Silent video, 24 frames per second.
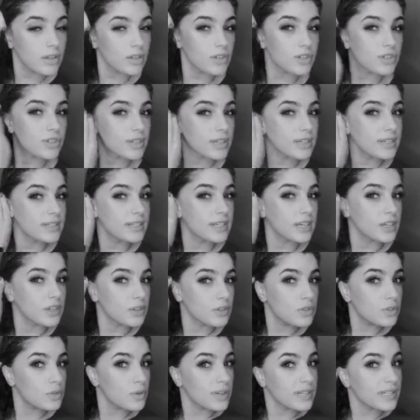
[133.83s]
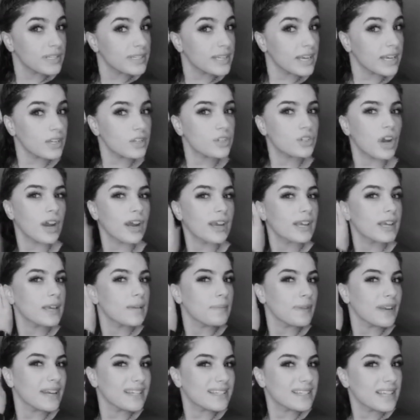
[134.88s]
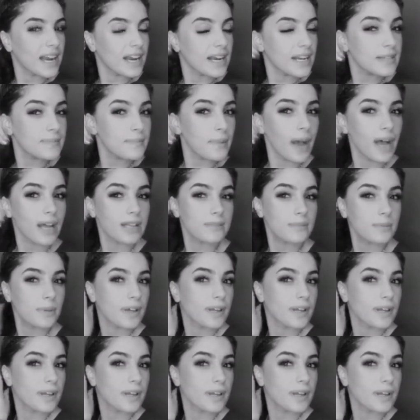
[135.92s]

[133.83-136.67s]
Just continue twisting. Try and keep it as tight as possible.